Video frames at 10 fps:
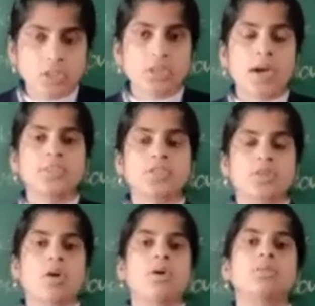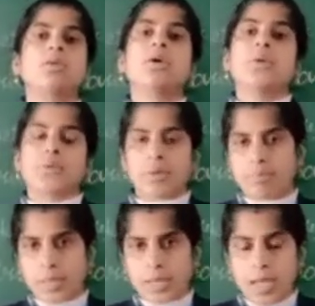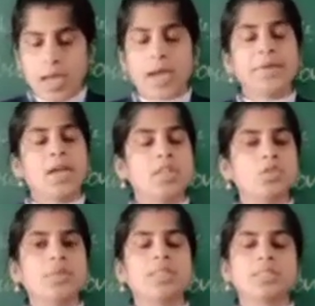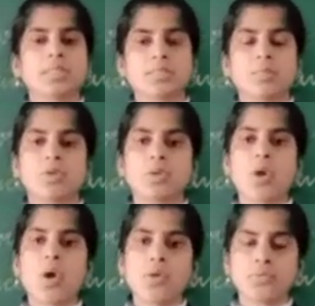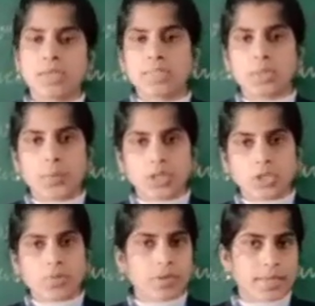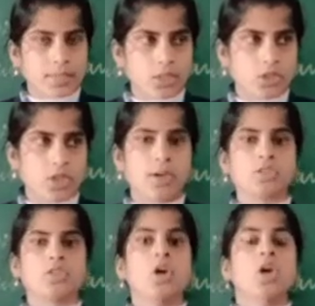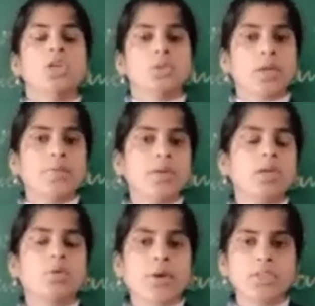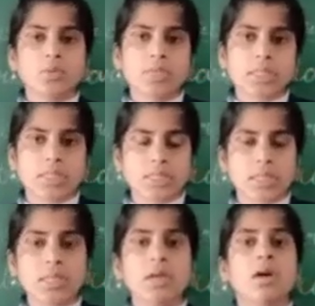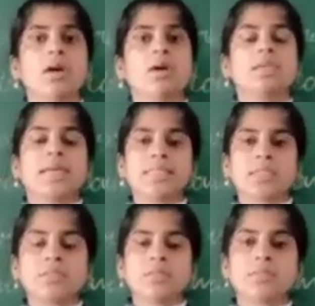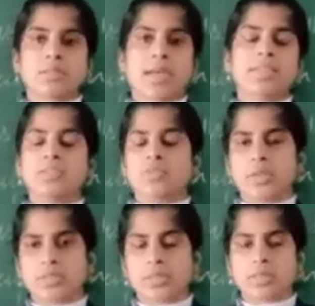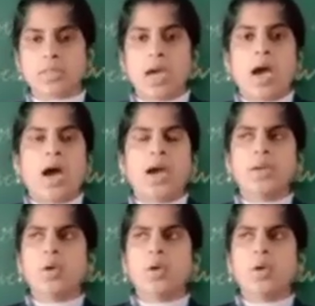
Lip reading: charged on rubbing, and also we discussed about law of conservation of electric charge. Today we are going to discussing conductors and insulators. I